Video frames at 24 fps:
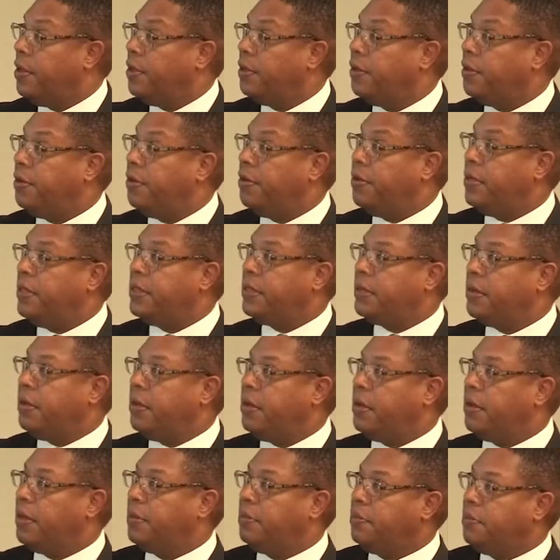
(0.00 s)
Theories
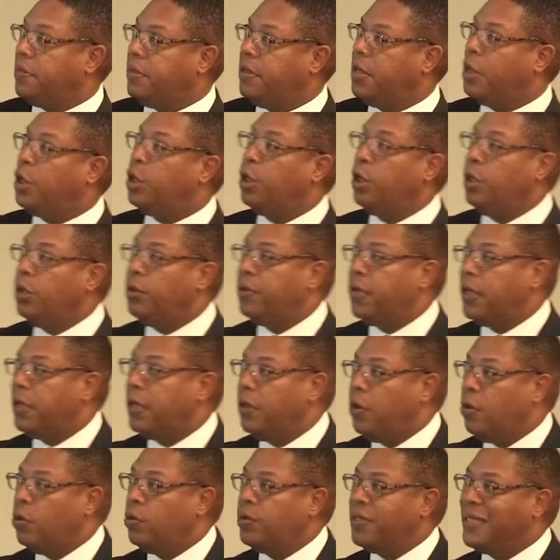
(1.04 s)
are the glue that
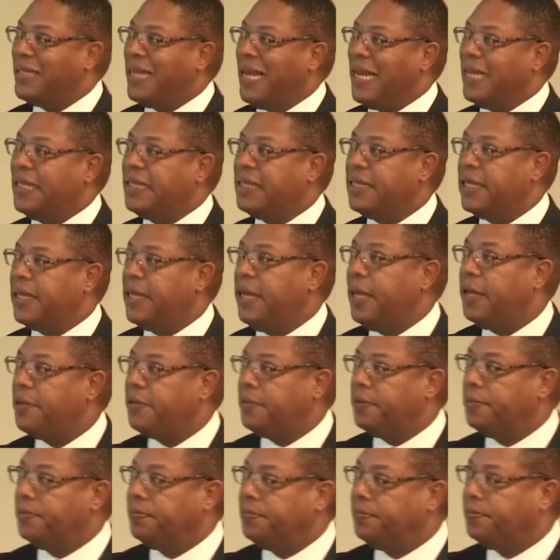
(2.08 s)
holds science
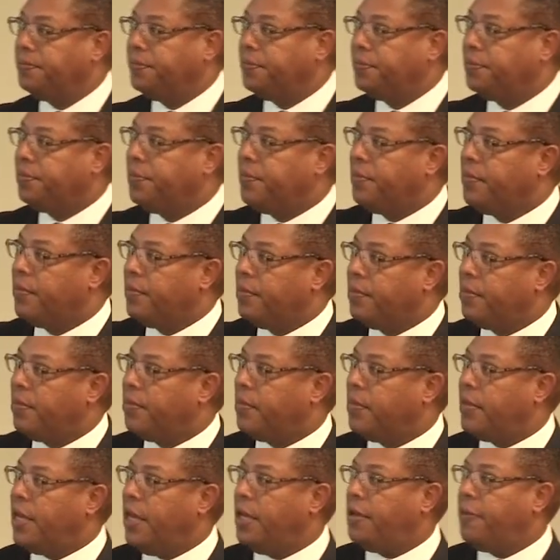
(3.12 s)
together
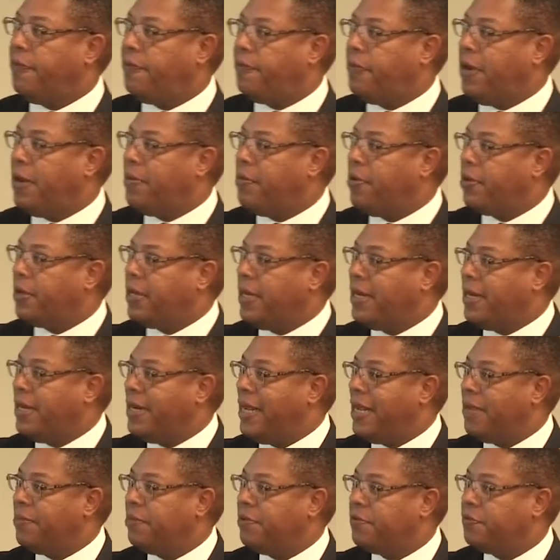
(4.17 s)
and the framework that
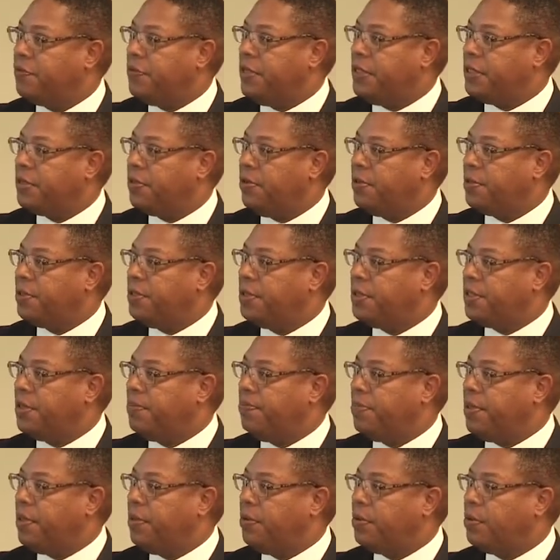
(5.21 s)
enables researchers to
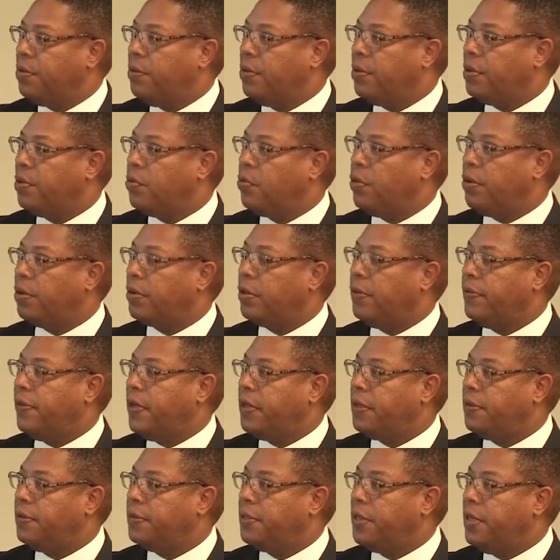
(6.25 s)
build on the work of
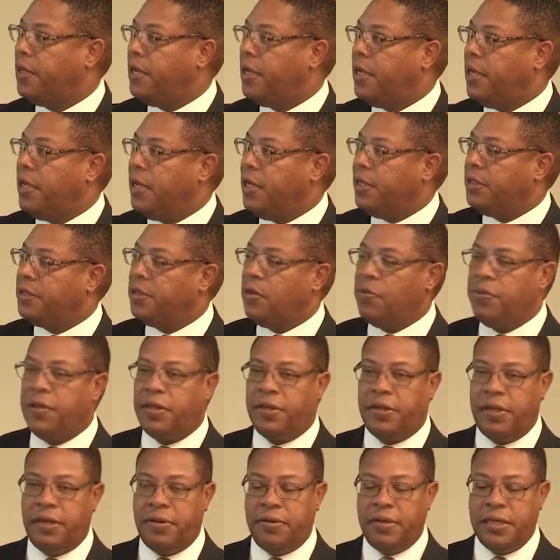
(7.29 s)
others. So when
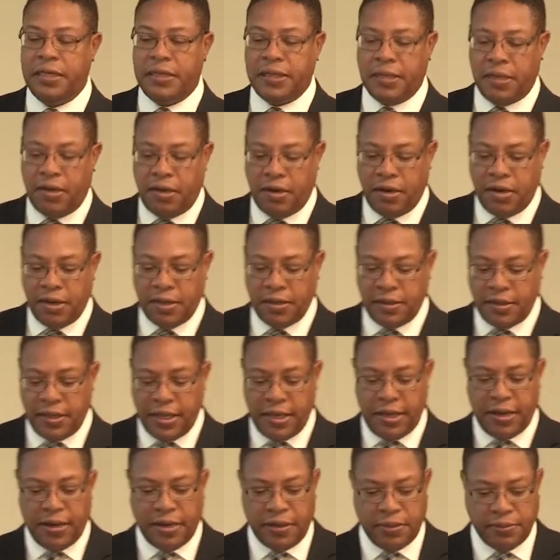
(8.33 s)
theories are
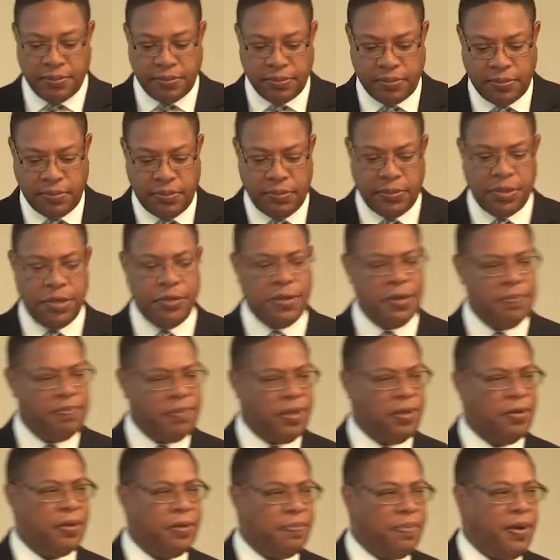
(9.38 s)
there, you can
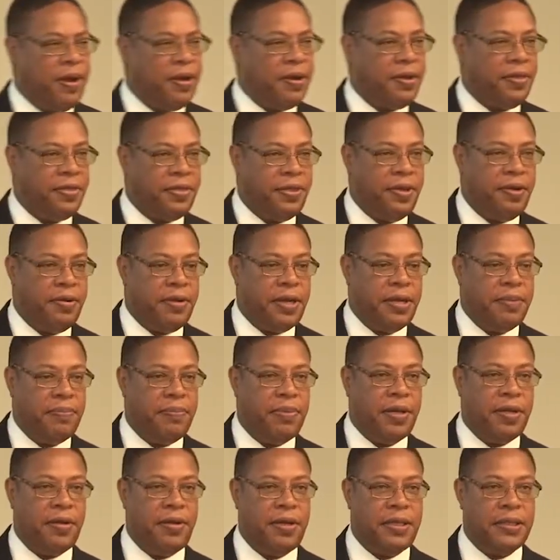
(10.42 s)
build upon a theory
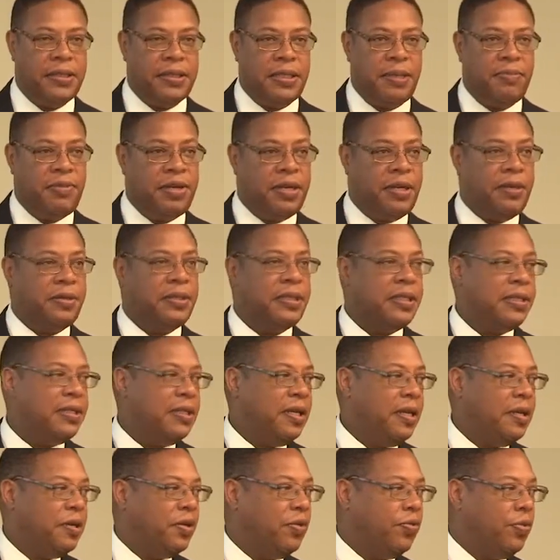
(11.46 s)
because someone else has
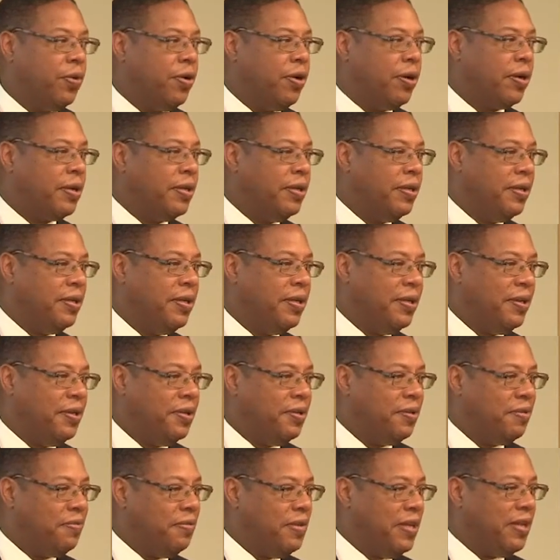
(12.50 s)
done the work
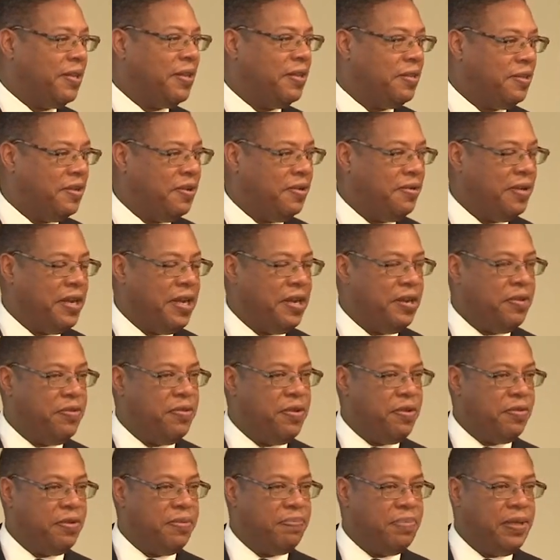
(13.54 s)
to create the theory, and you
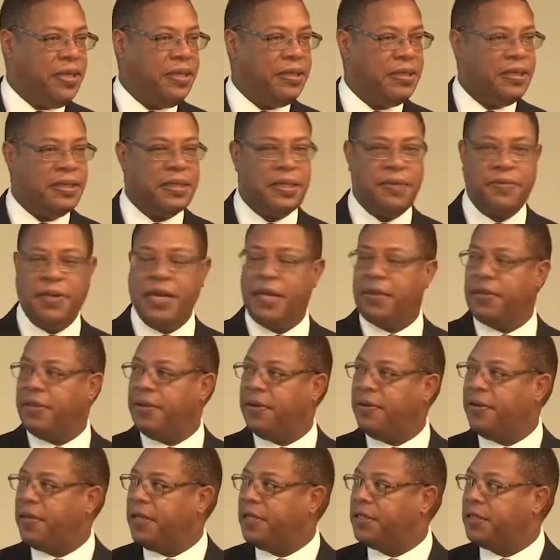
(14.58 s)
know the pieces of that
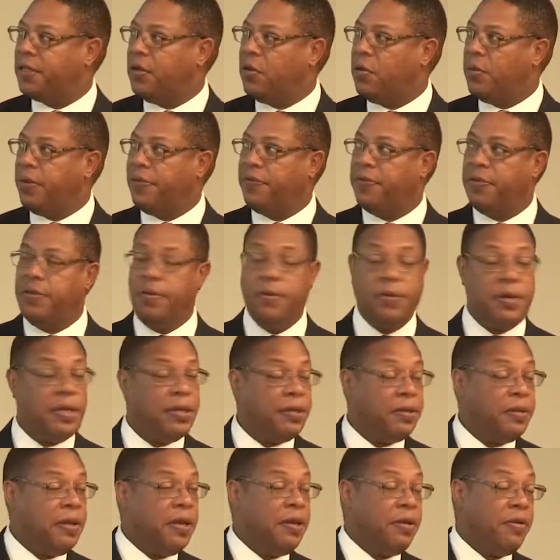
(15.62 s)
theory. And so if you
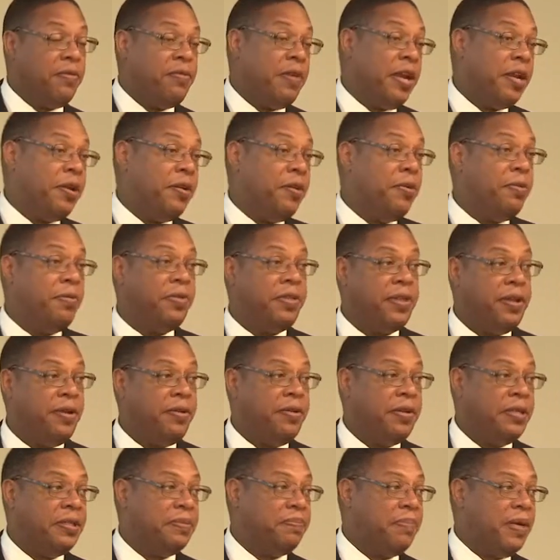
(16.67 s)
can create new
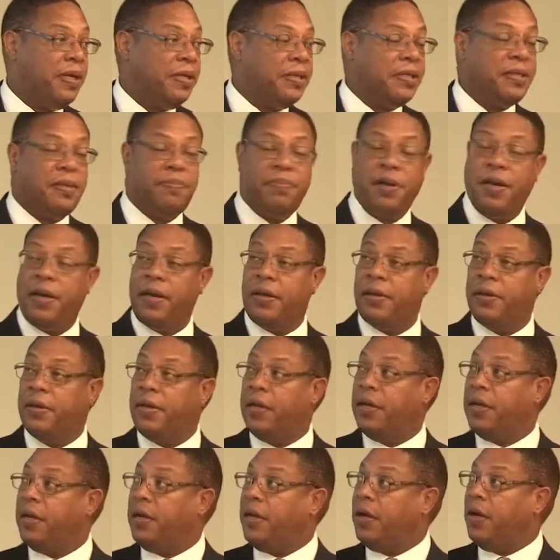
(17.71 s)
theories based upon
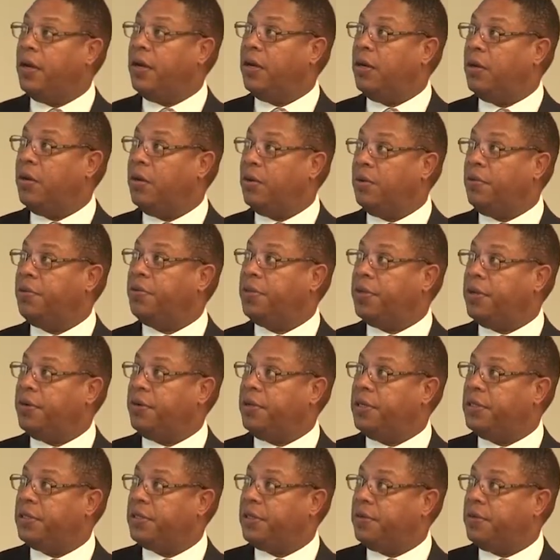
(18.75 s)
old theories.